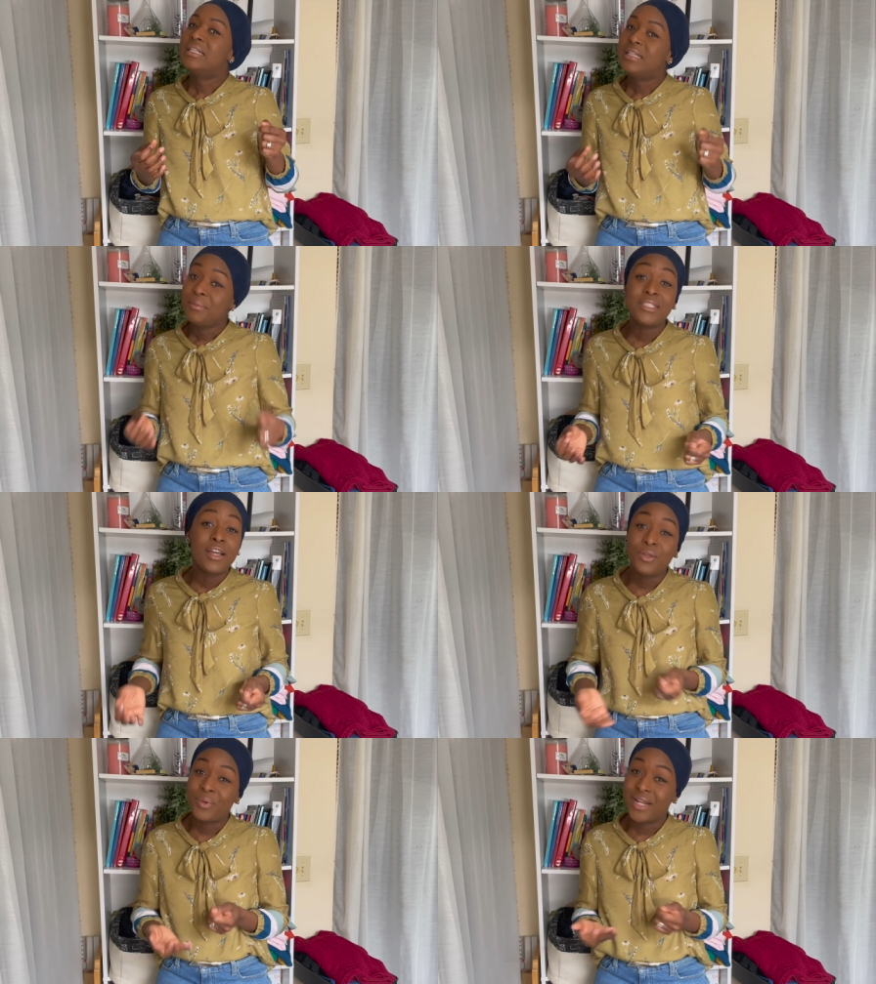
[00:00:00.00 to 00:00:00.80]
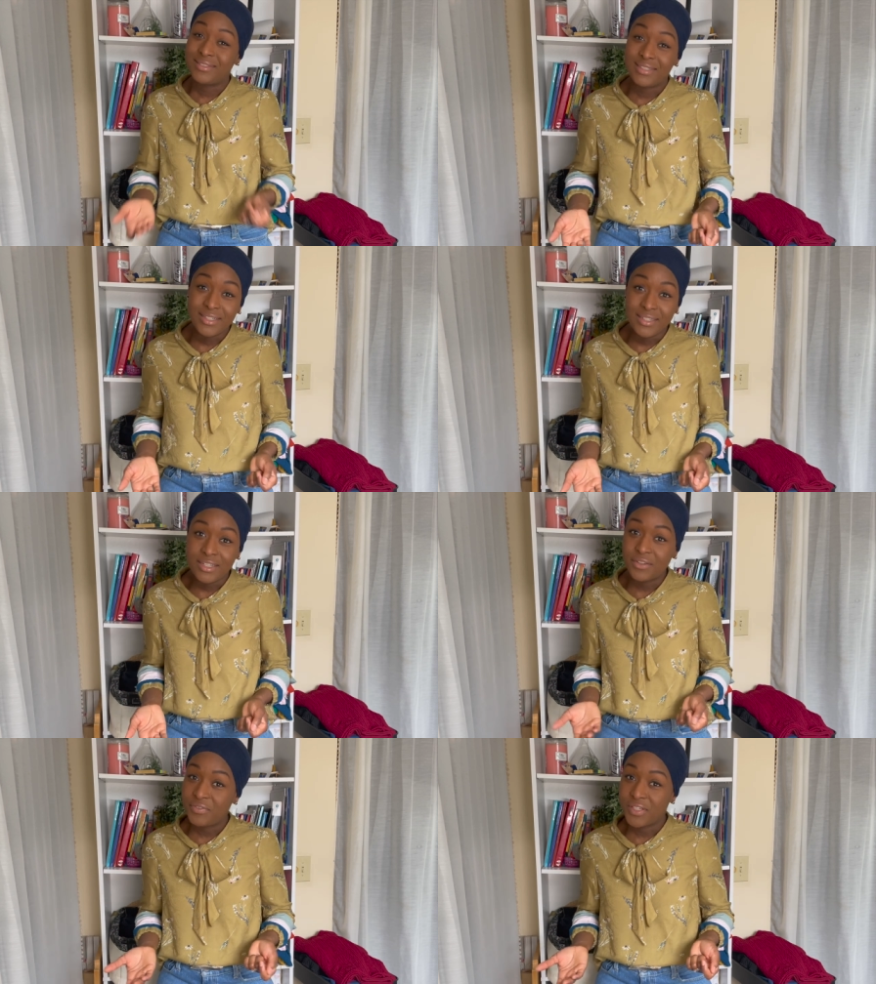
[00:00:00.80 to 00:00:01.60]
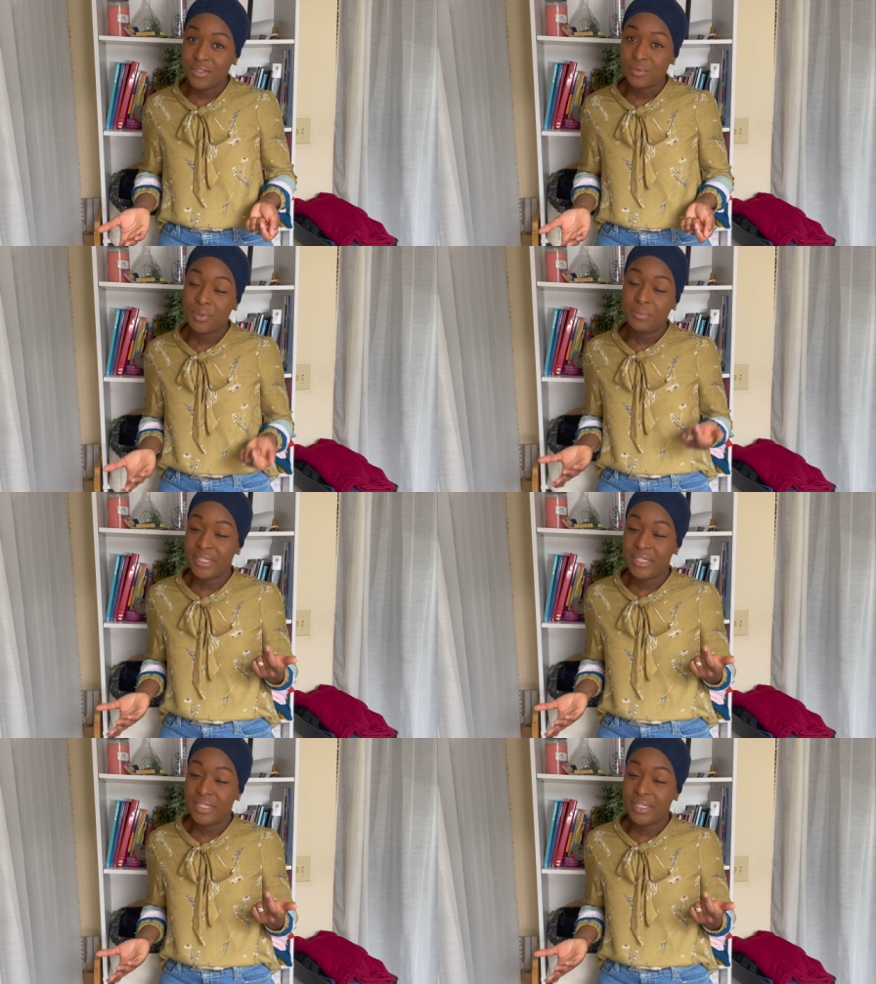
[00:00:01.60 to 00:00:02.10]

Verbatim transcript: Let me tell you what I did if it would